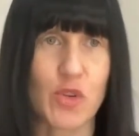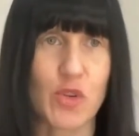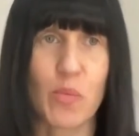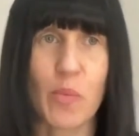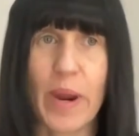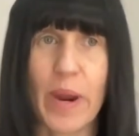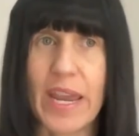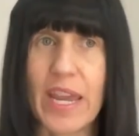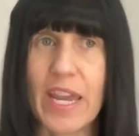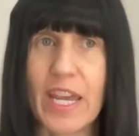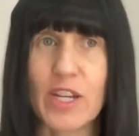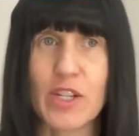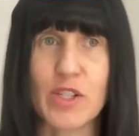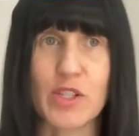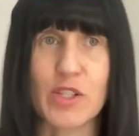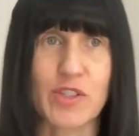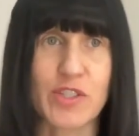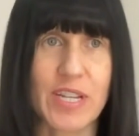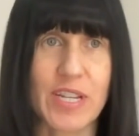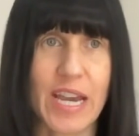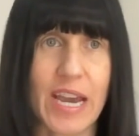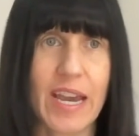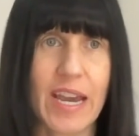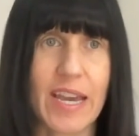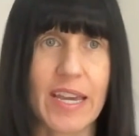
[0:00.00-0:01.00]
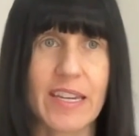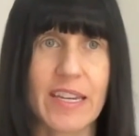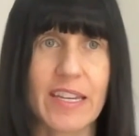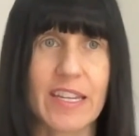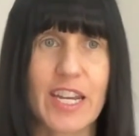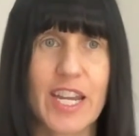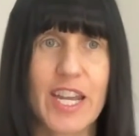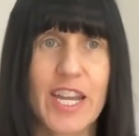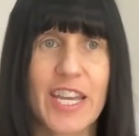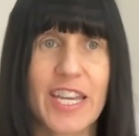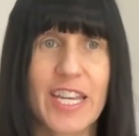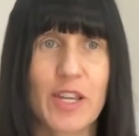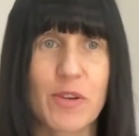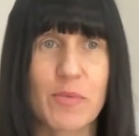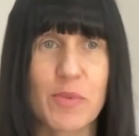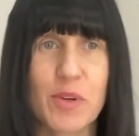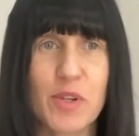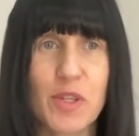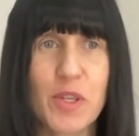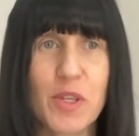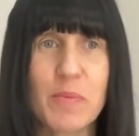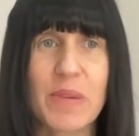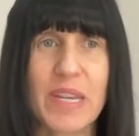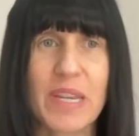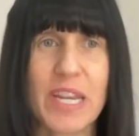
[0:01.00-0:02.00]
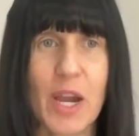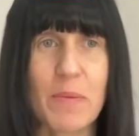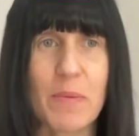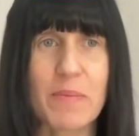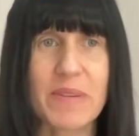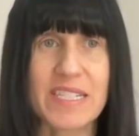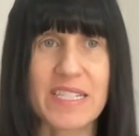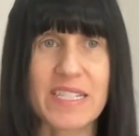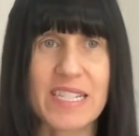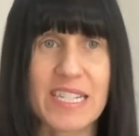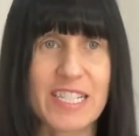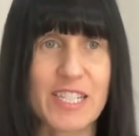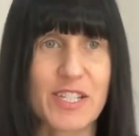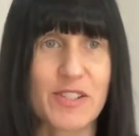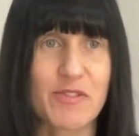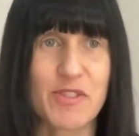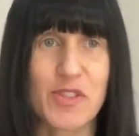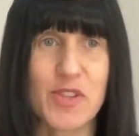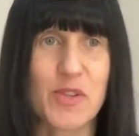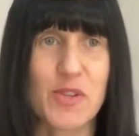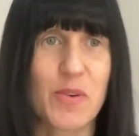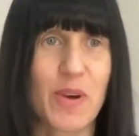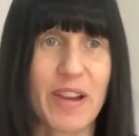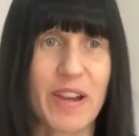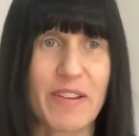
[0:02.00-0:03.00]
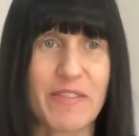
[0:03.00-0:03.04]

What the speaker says: your weight or diet can really become addictive too.